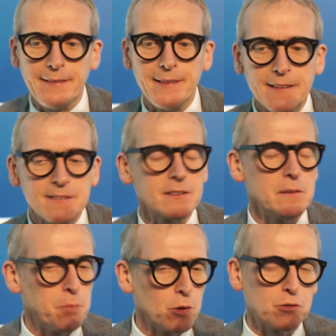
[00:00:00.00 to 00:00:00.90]
that's
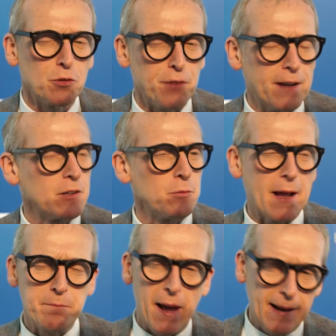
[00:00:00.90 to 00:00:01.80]
important to find the
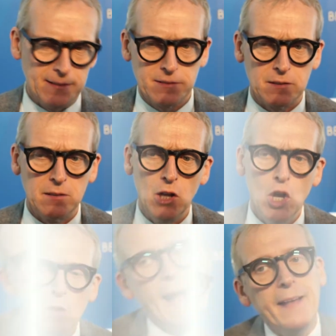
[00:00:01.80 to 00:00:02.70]
right balance. And
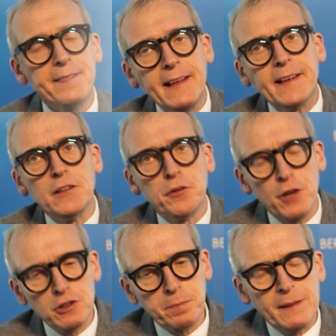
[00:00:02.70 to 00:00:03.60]
I think in the
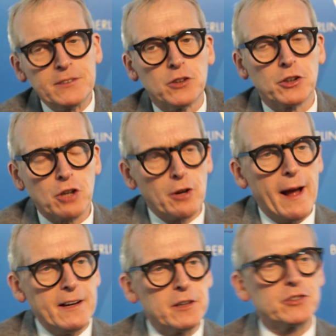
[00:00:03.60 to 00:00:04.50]
first place on the color
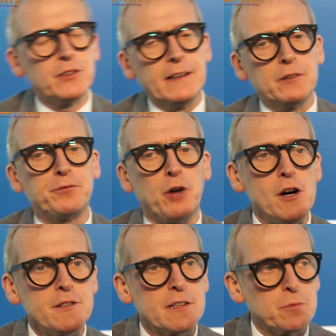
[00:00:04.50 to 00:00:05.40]
heritage here, for
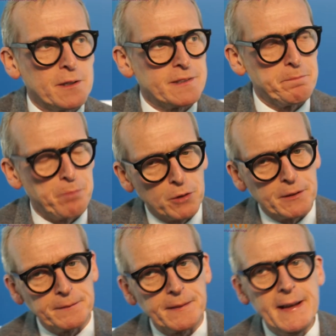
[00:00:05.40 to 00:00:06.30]
us it was
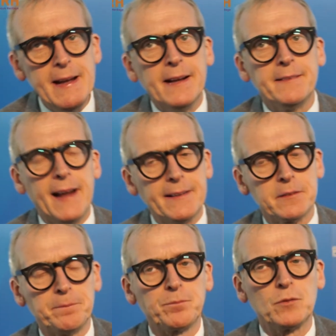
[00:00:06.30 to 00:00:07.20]
important
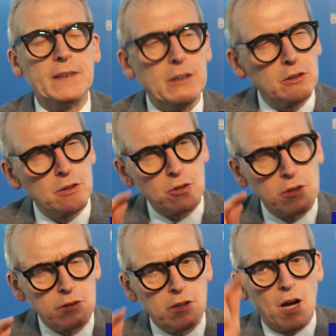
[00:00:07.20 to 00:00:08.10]
that
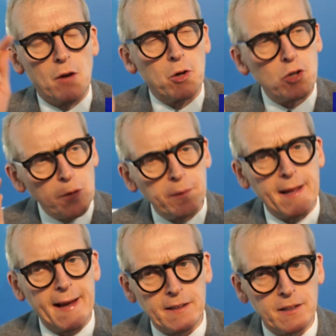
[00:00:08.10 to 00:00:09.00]
our common
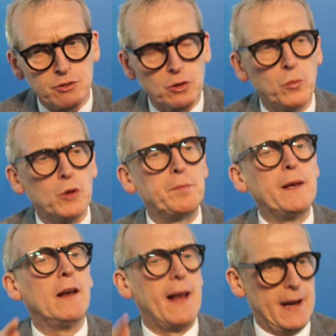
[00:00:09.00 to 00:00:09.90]
heritage would
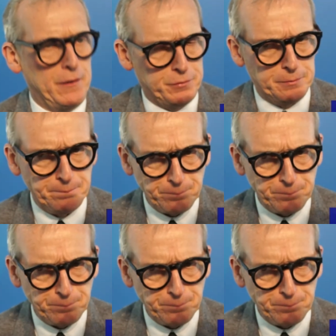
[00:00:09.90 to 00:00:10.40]
be alive.